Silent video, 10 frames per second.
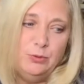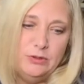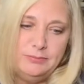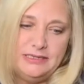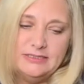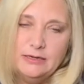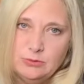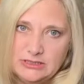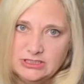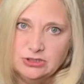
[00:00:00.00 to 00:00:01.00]
will be done
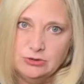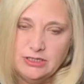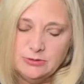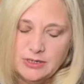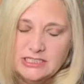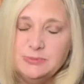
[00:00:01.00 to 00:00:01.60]
with the sulky threads,